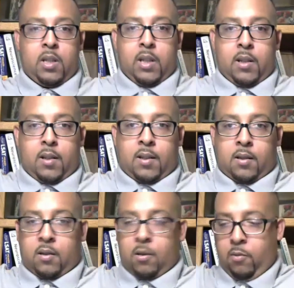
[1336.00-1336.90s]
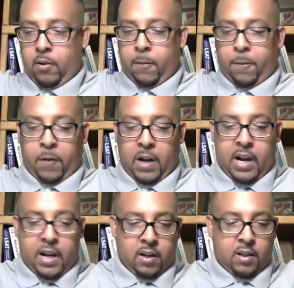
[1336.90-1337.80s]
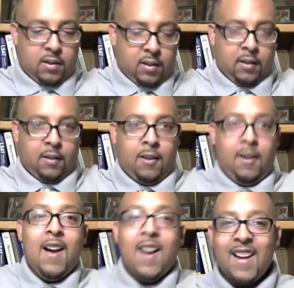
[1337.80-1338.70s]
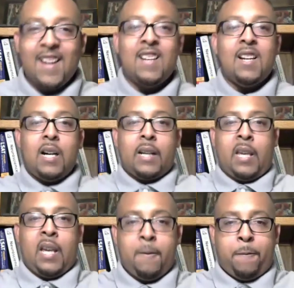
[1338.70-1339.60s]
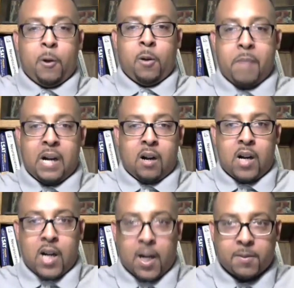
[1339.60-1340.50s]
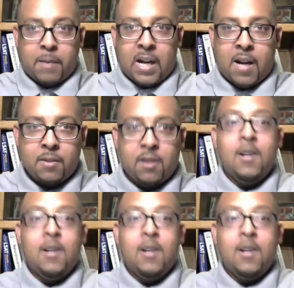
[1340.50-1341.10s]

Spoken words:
just doing fine until I can't fold my arms, mama.